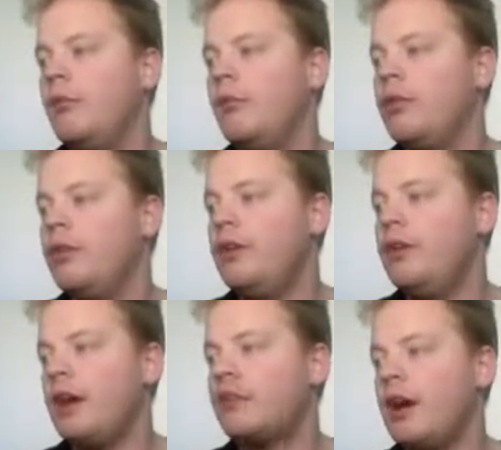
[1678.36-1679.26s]
Would the
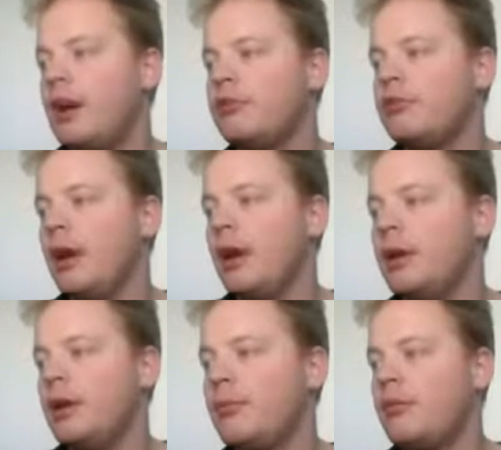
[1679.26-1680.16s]
desktop
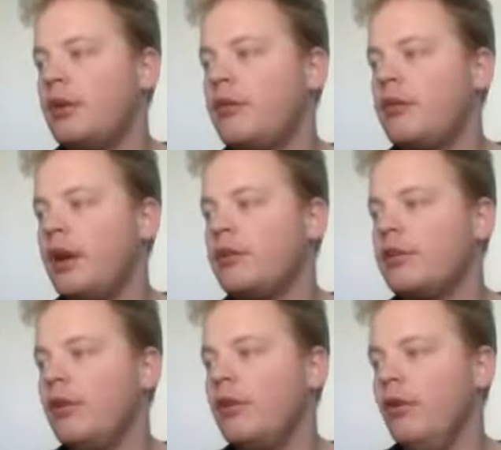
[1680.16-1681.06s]
share be
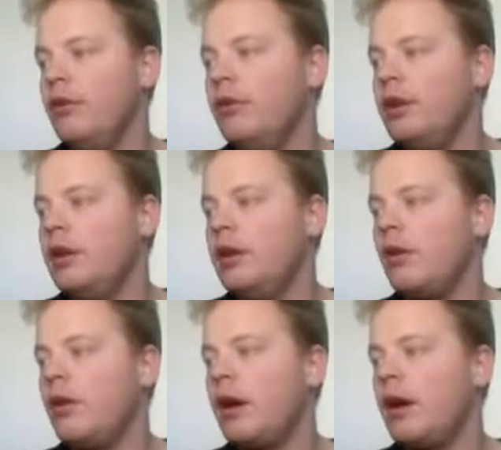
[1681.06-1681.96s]
presenter only,
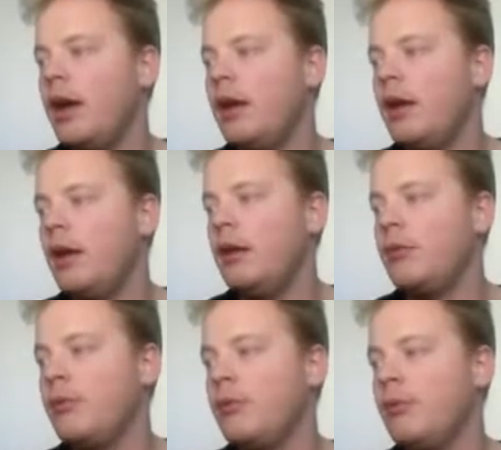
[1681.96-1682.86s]
or any
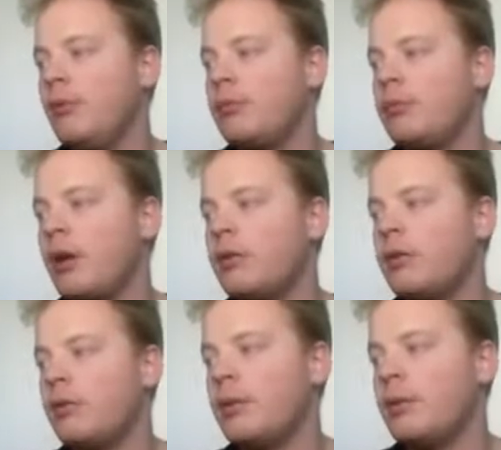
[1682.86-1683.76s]
approved
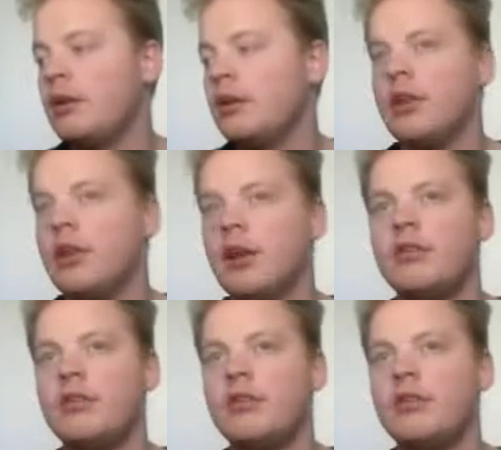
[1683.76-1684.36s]
participant can share